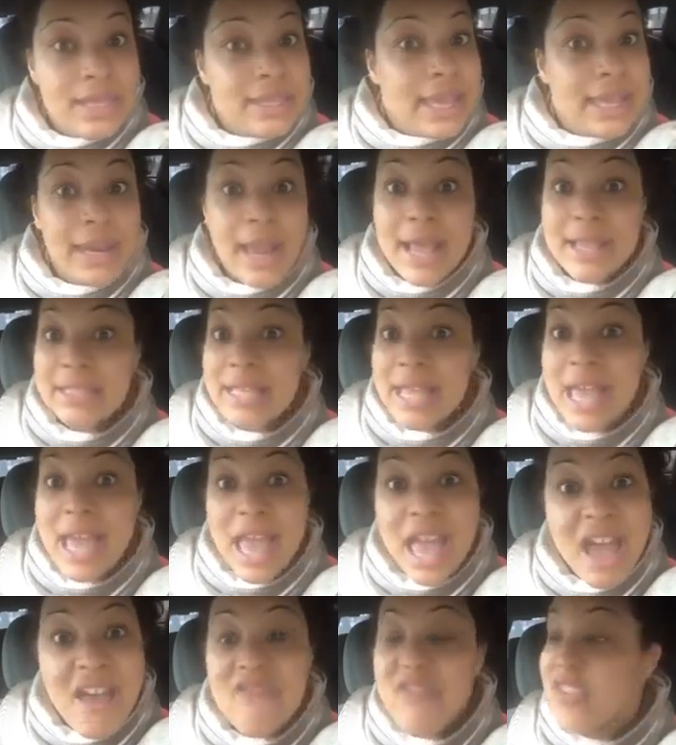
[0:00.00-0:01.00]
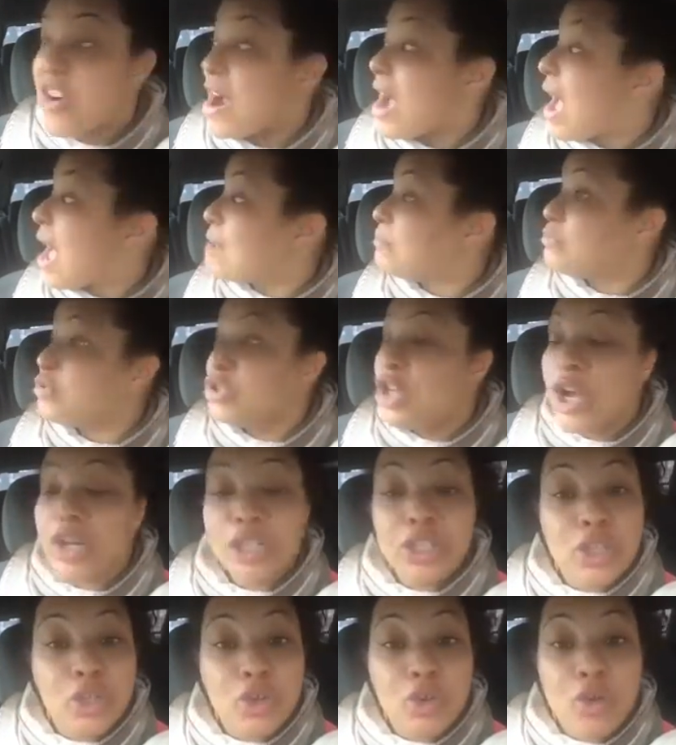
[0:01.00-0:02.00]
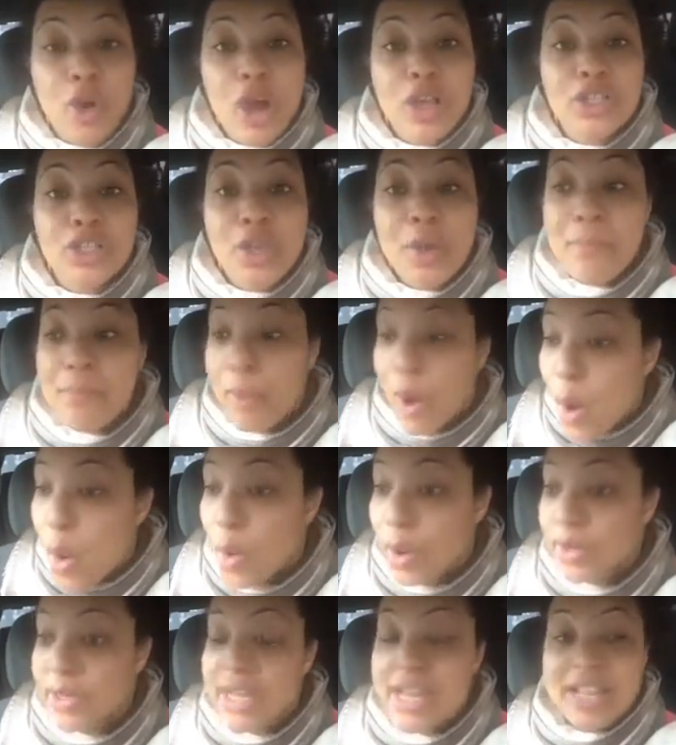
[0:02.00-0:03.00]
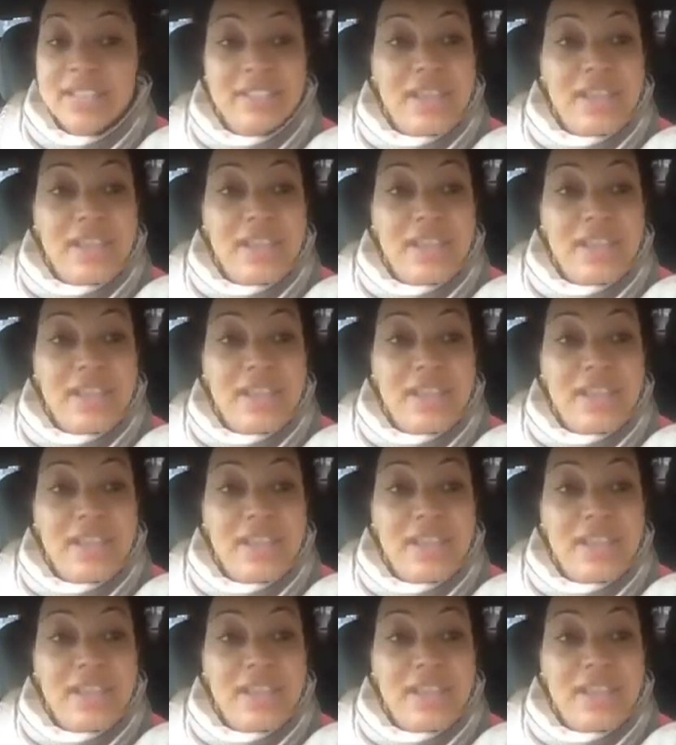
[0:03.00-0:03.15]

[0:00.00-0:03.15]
that has ever, I'm talking across the board,